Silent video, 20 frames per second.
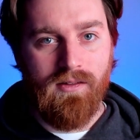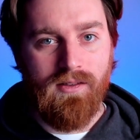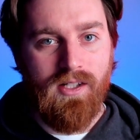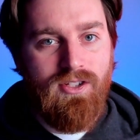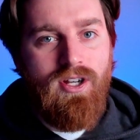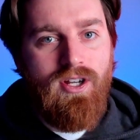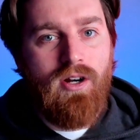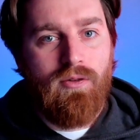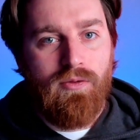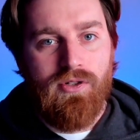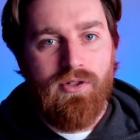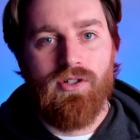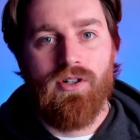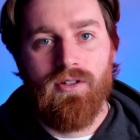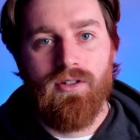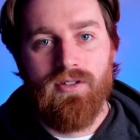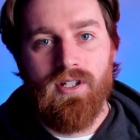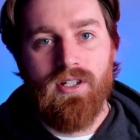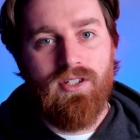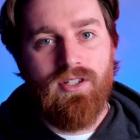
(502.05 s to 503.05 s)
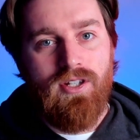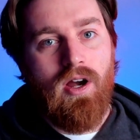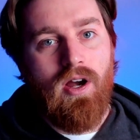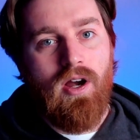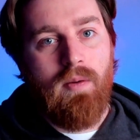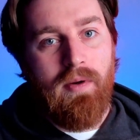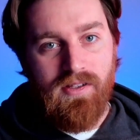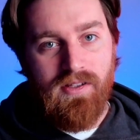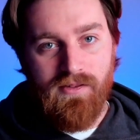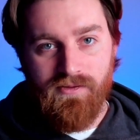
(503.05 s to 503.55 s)
Let's talk returns. Let's talk
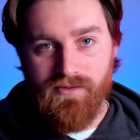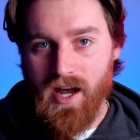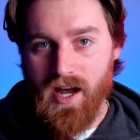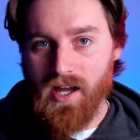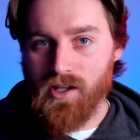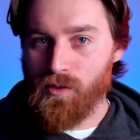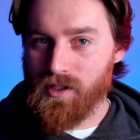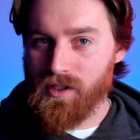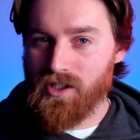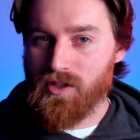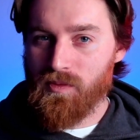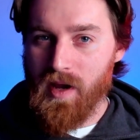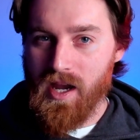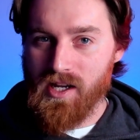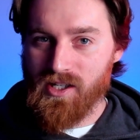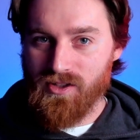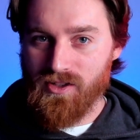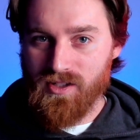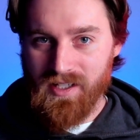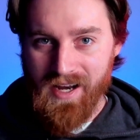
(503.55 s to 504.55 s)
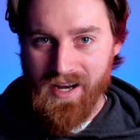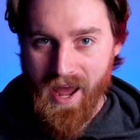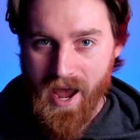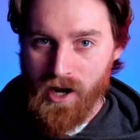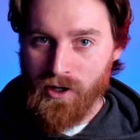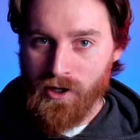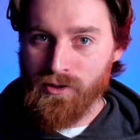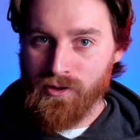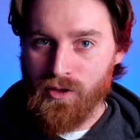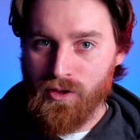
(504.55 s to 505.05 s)
about the value these pages can
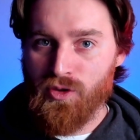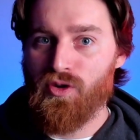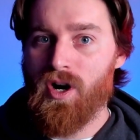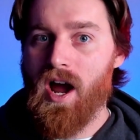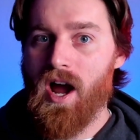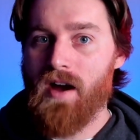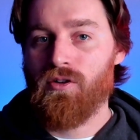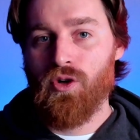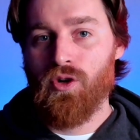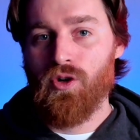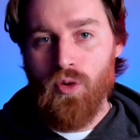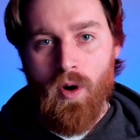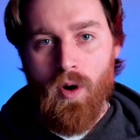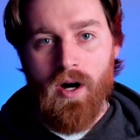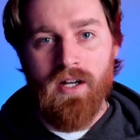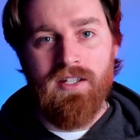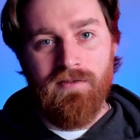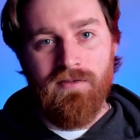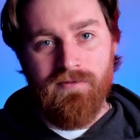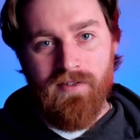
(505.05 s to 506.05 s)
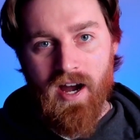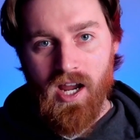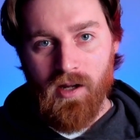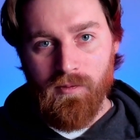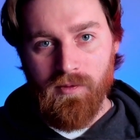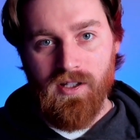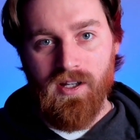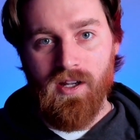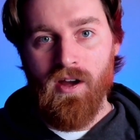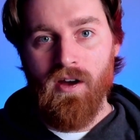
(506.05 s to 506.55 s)
actually drive
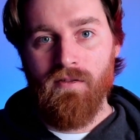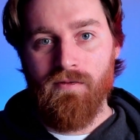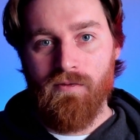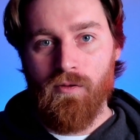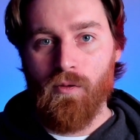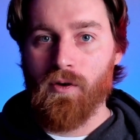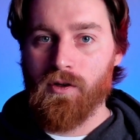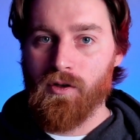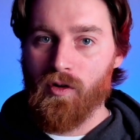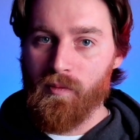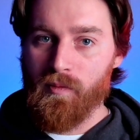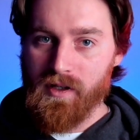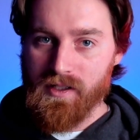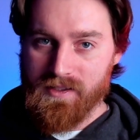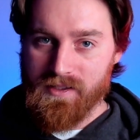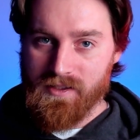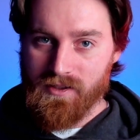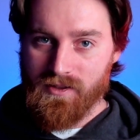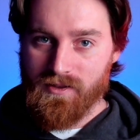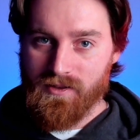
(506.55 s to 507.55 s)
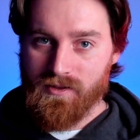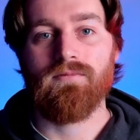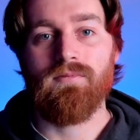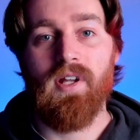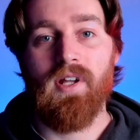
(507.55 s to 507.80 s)
quantifiably for your business.